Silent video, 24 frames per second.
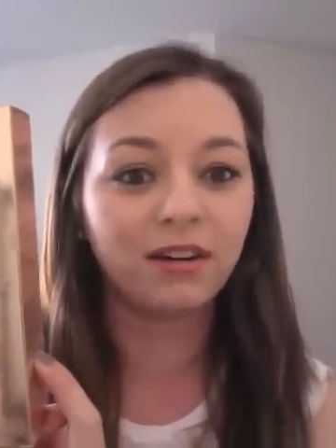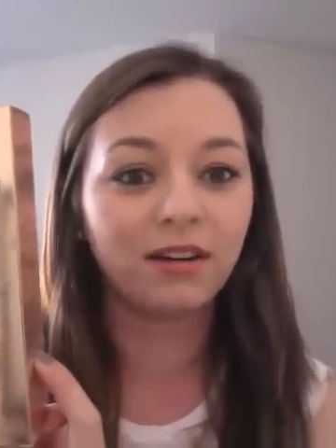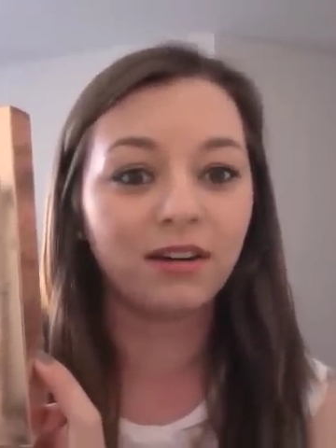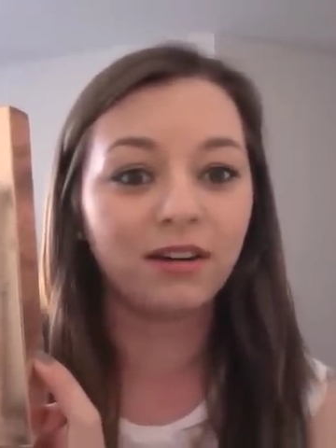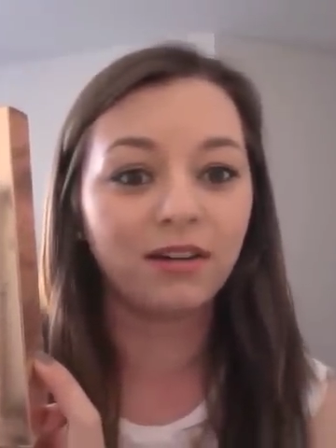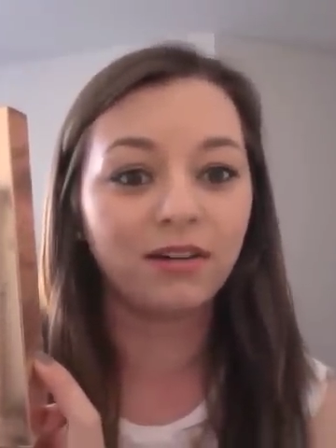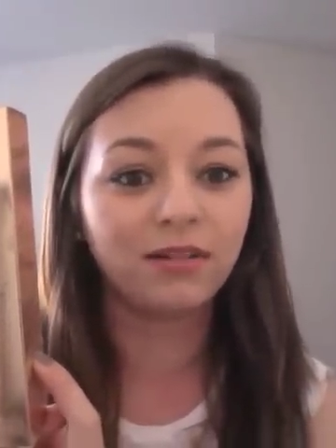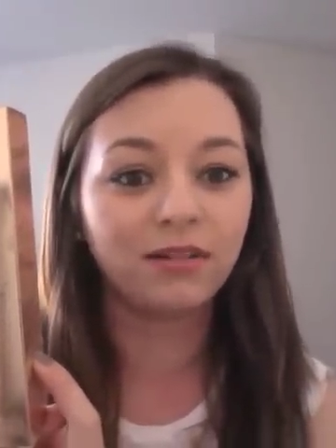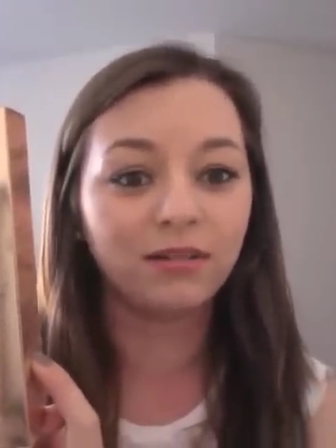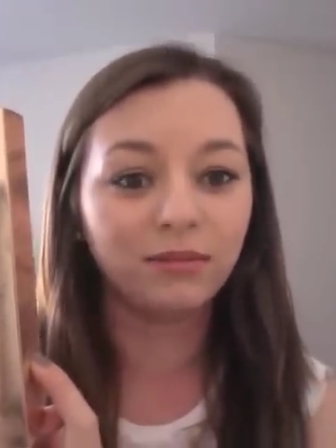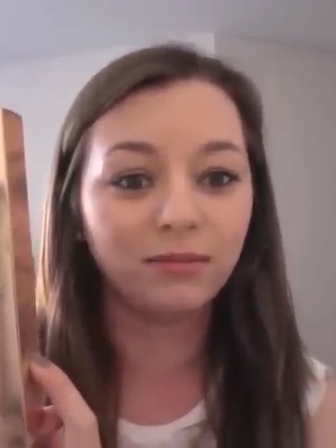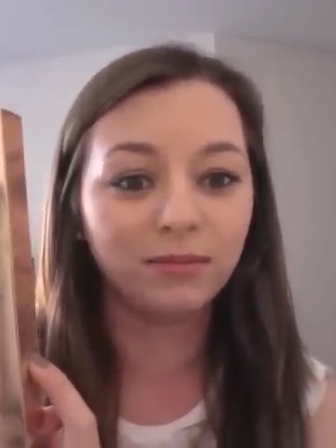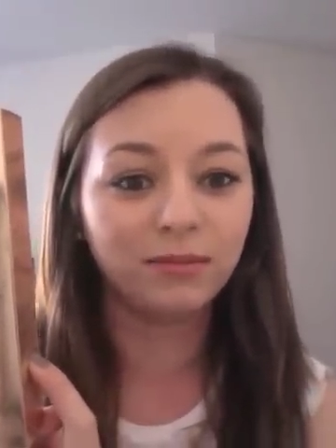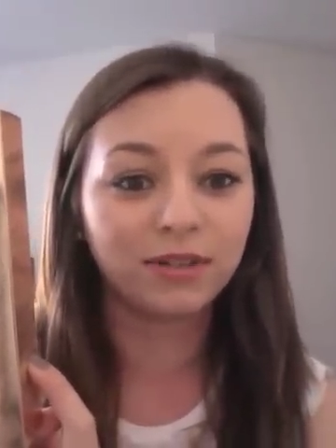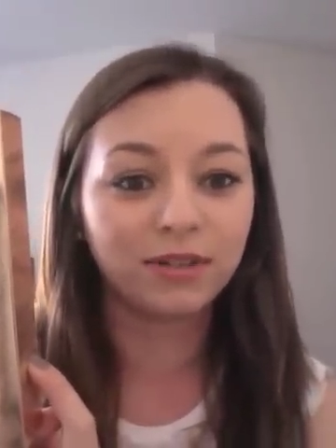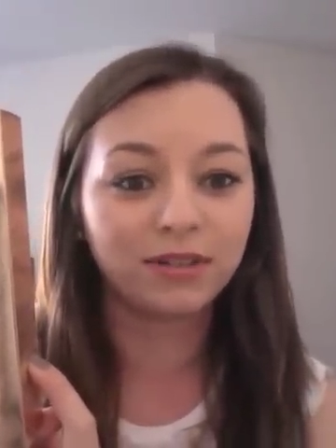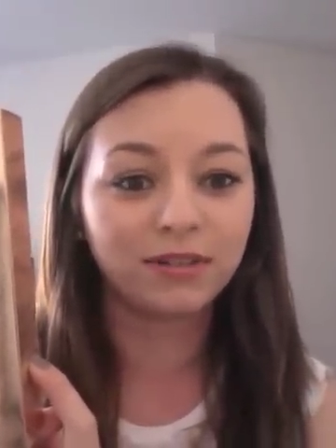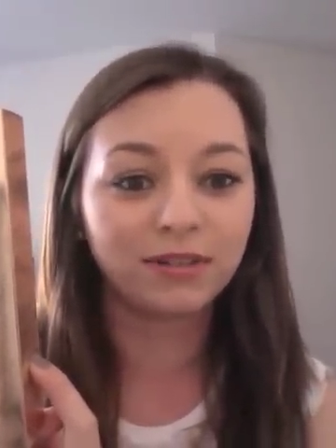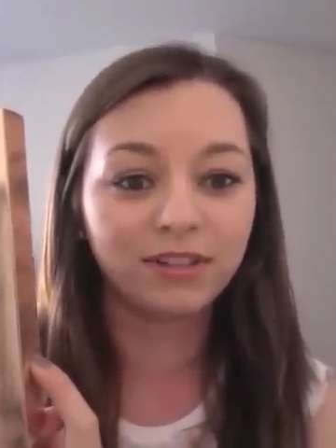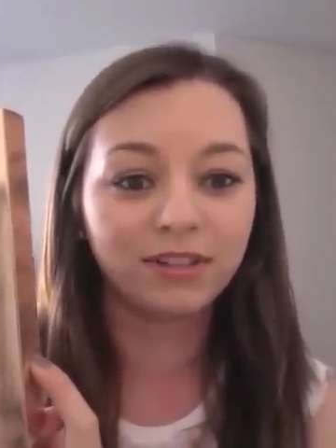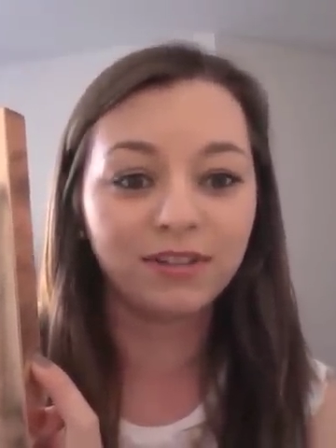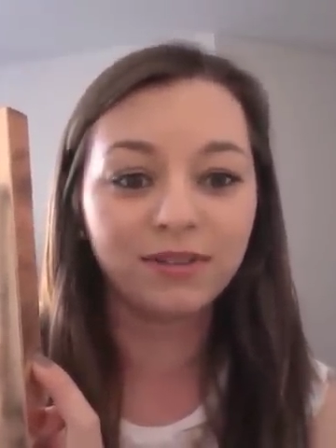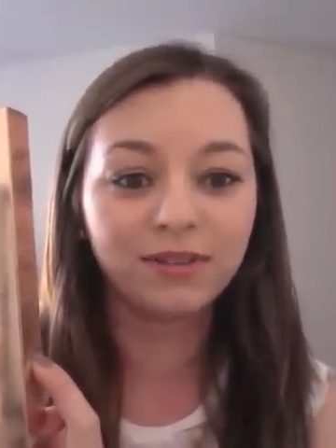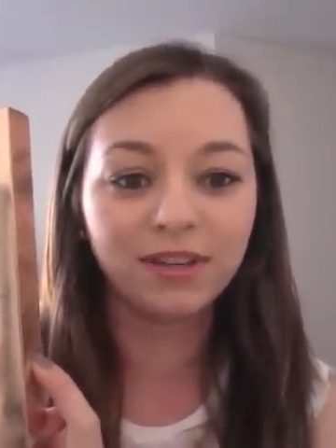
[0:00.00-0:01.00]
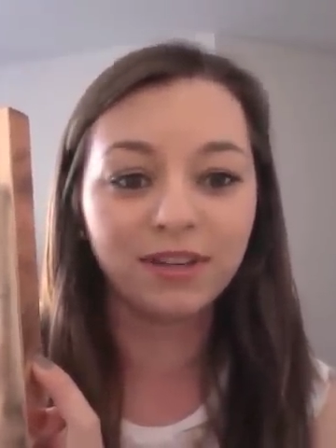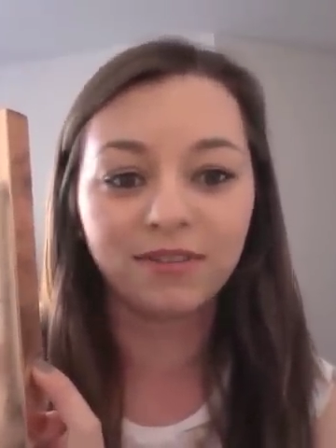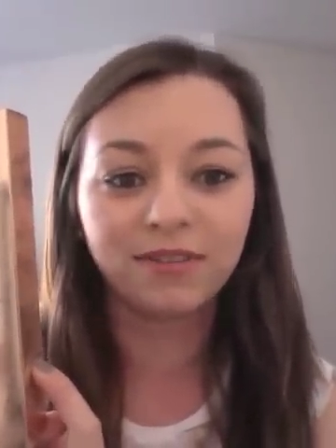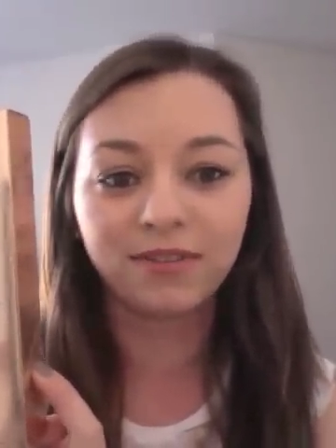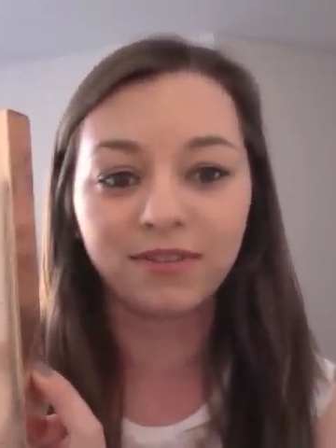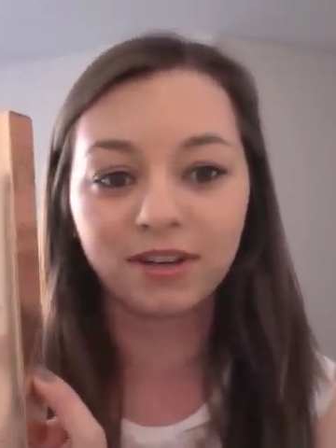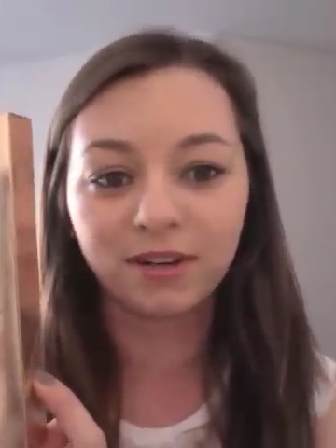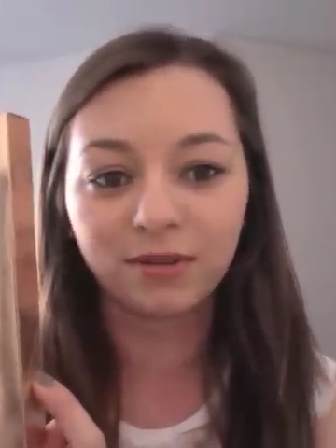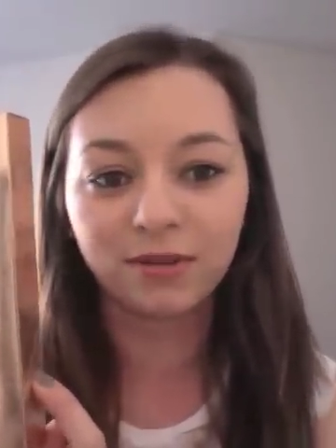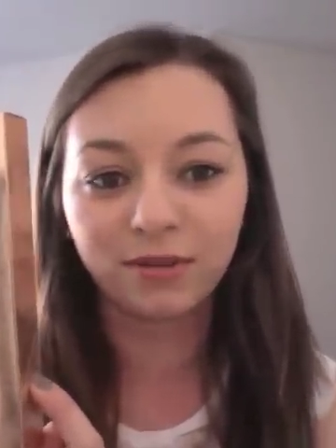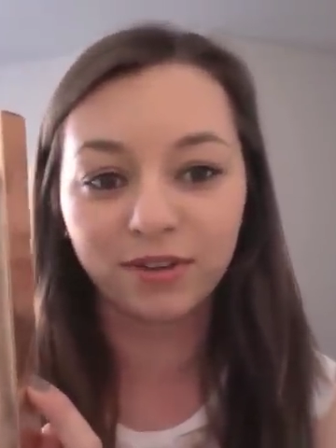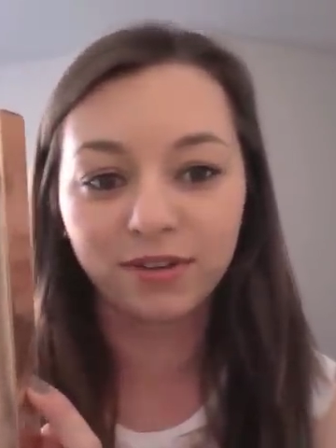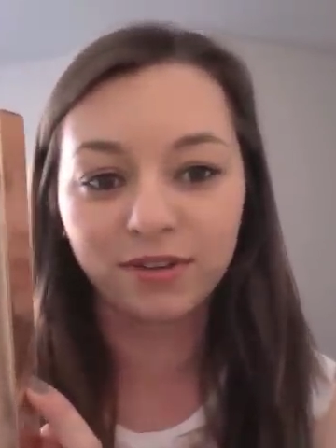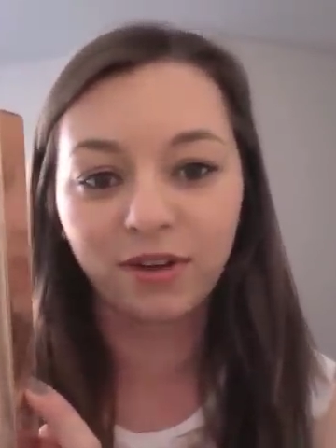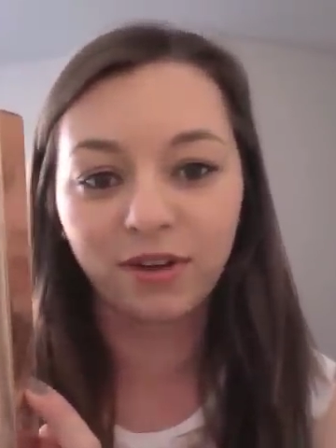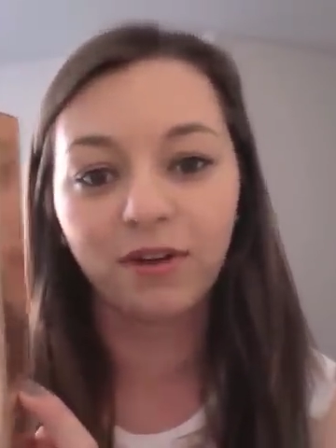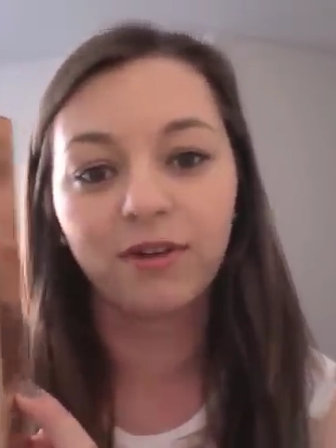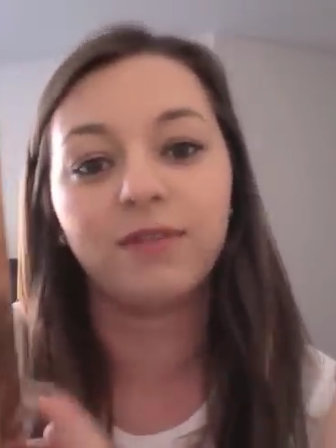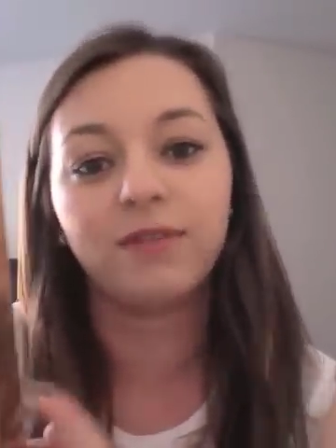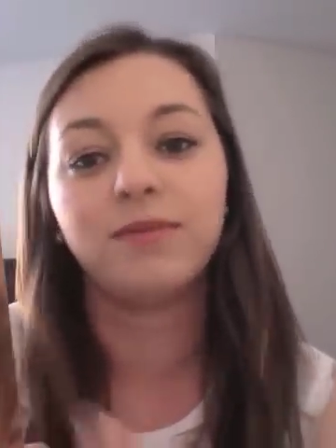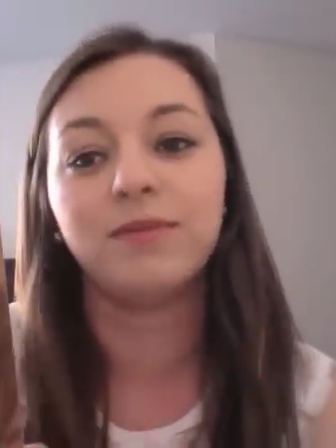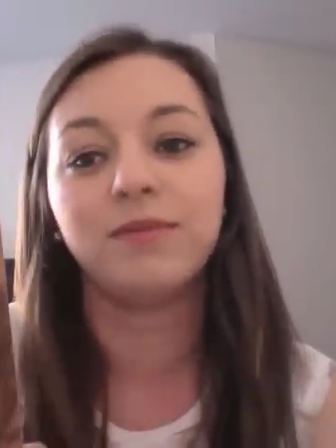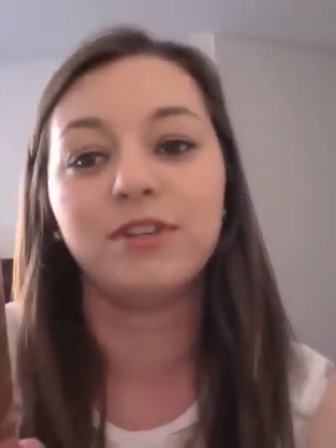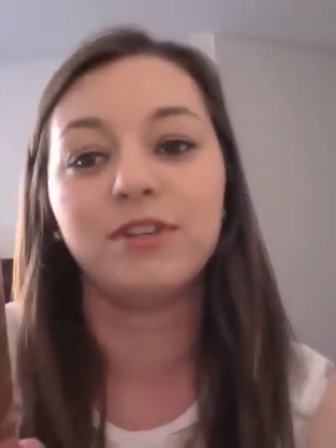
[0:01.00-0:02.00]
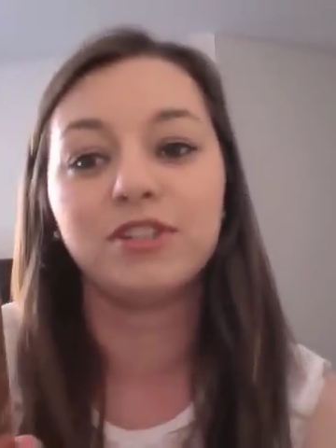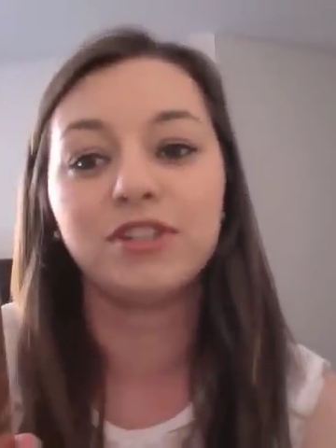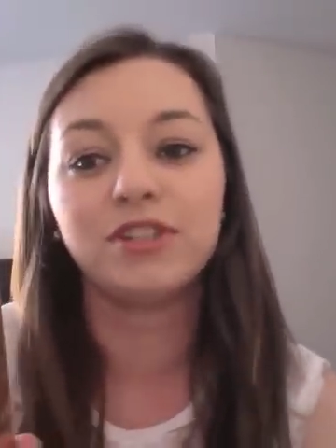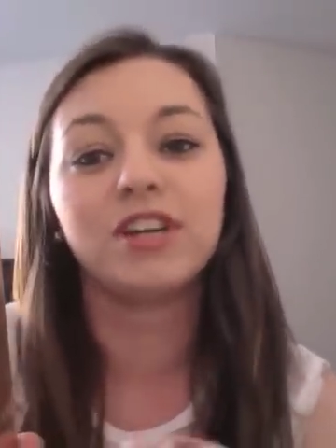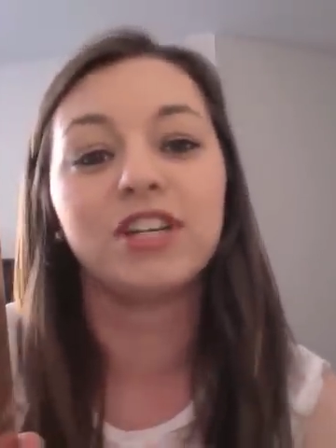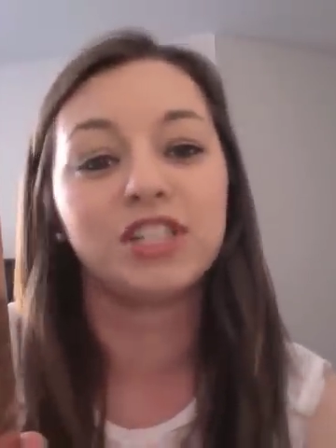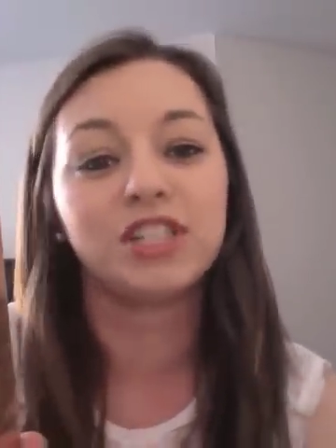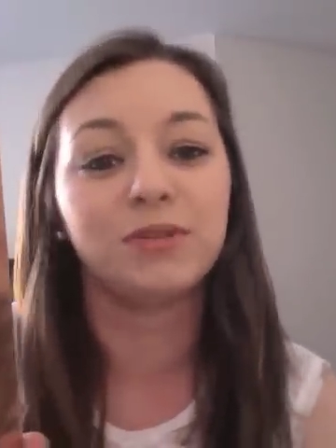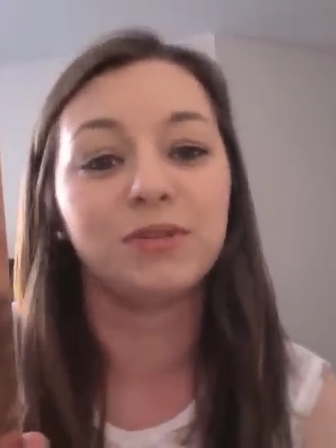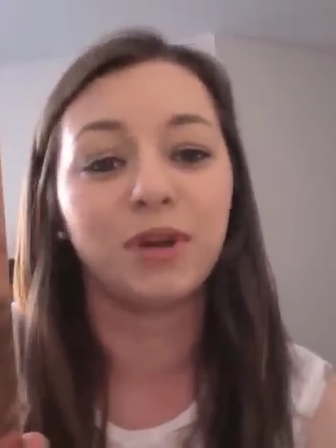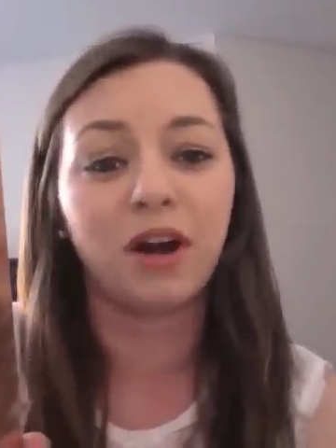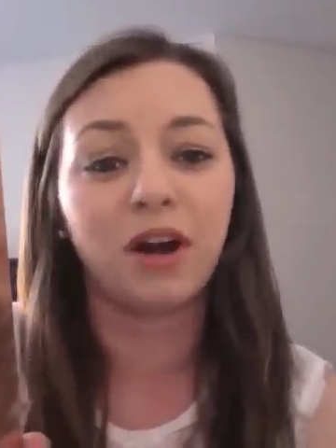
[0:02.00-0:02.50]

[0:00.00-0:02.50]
oh my god, you know when you have like one of those hot, you don't actually